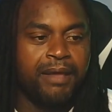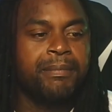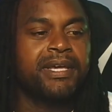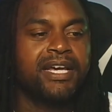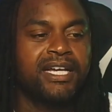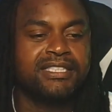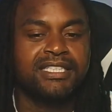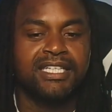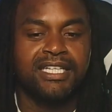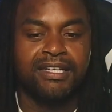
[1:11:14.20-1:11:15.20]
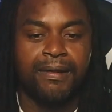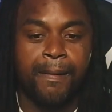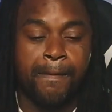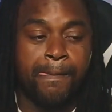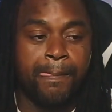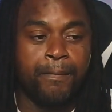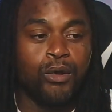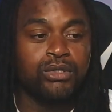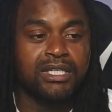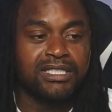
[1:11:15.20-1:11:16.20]
Because
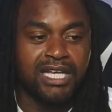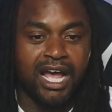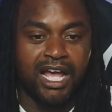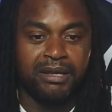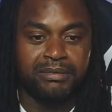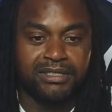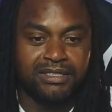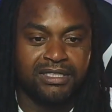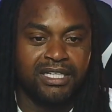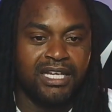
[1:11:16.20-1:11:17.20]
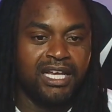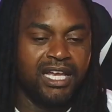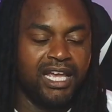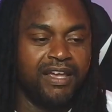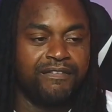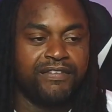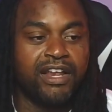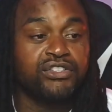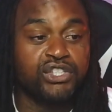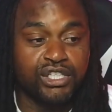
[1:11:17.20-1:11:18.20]
most of the times, if
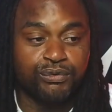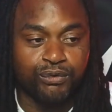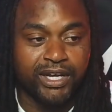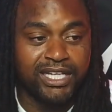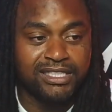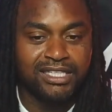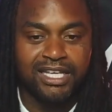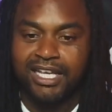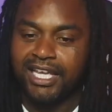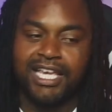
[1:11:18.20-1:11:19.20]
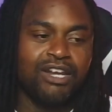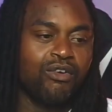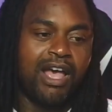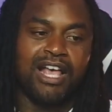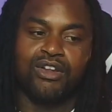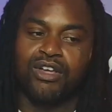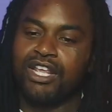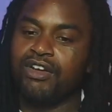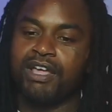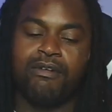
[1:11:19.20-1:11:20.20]
they're just friends, he don't
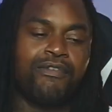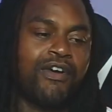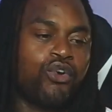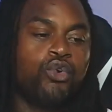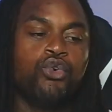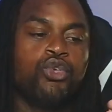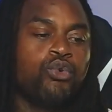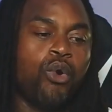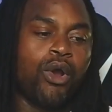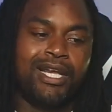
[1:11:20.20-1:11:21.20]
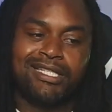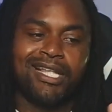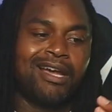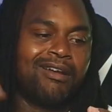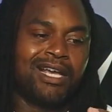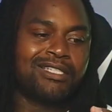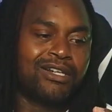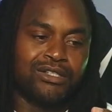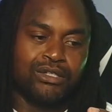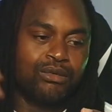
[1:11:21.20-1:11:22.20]
give a fuck who you are. He's like, oh, that's
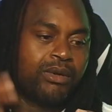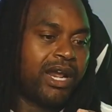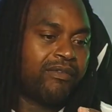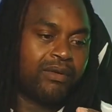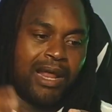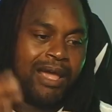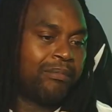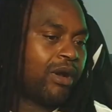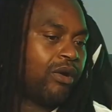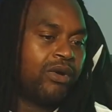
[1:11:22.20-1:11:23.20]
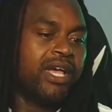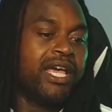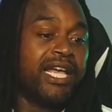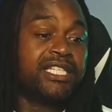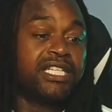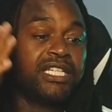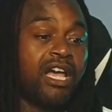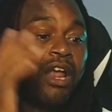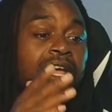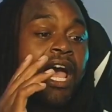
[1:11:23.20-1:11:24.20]
her dude, whatever. Like, bro, until
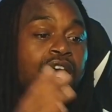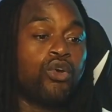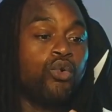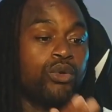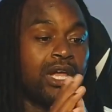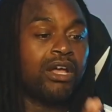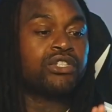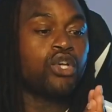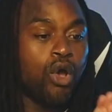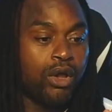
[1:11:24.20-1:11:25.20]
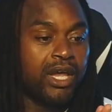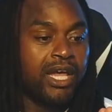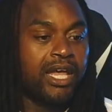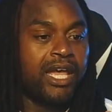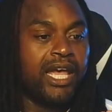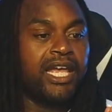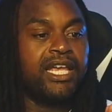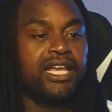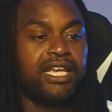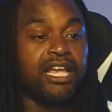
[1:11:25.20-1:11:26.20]
y'all got cool, y'all talk,
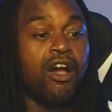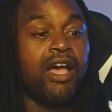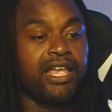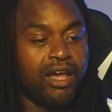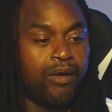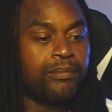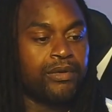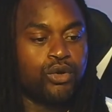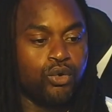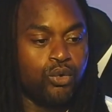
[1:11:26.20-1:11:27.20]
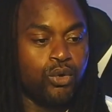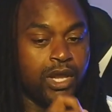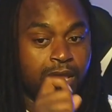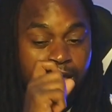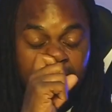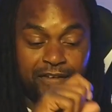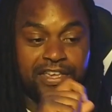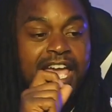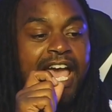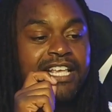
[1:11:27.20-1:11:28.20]
and y'all cool. If
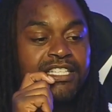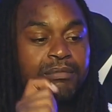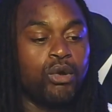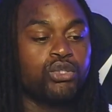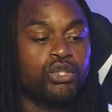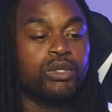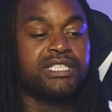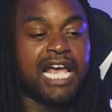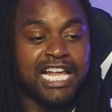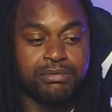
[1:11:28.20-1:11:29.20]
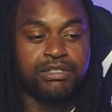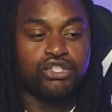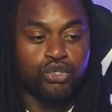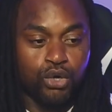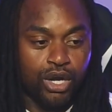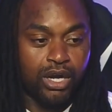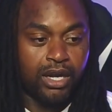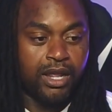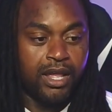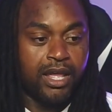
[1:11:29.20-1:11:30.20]
he has emotional attachments to
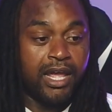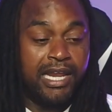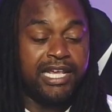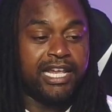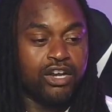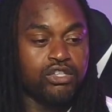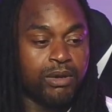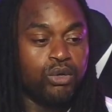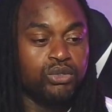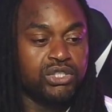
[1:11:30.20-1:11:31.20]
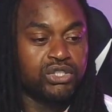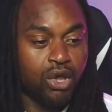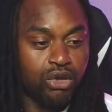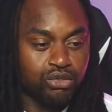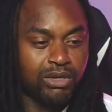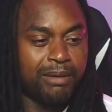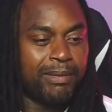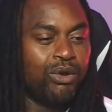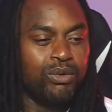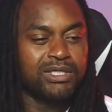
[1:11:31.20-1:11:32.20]
her, and he cares about who she's talking to, like,
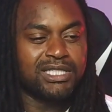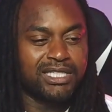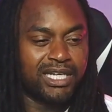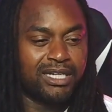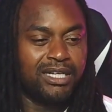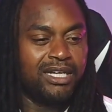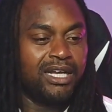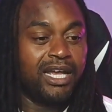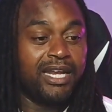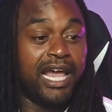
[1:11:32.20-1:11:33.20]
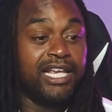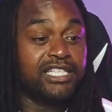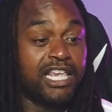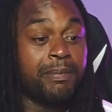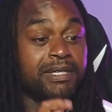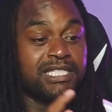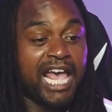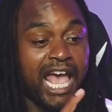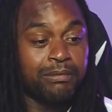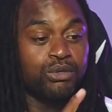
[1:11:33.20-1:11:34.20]
man, who is this nigga? And then he's keeping
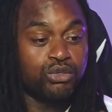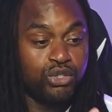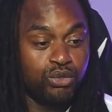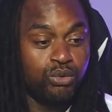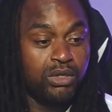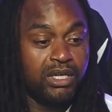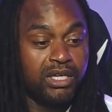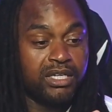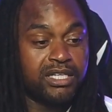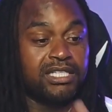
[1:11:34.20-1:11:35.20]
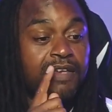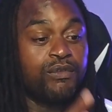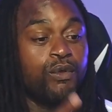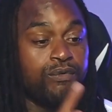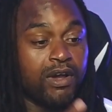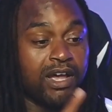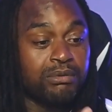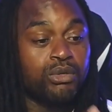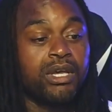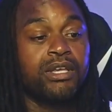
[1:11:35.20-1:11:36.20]
tabs on you to see if you fuck
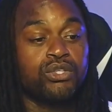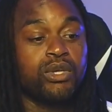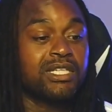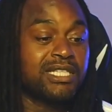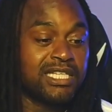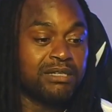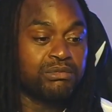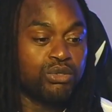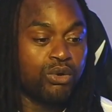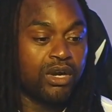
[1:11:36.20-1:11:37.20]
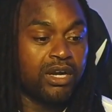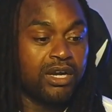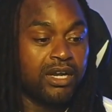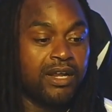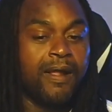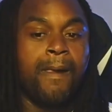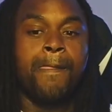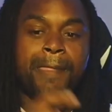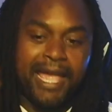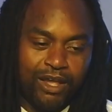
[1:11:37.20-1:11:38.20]
up so he can say something to
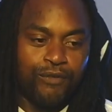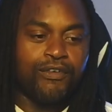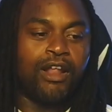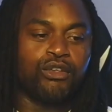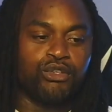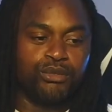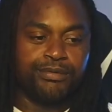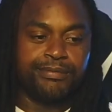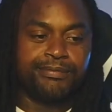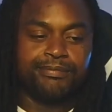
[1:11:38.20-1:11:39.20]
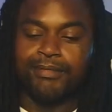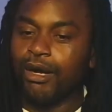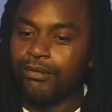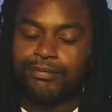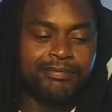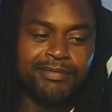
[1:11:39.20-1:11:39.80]
her, man, he gonna follow you. Bro,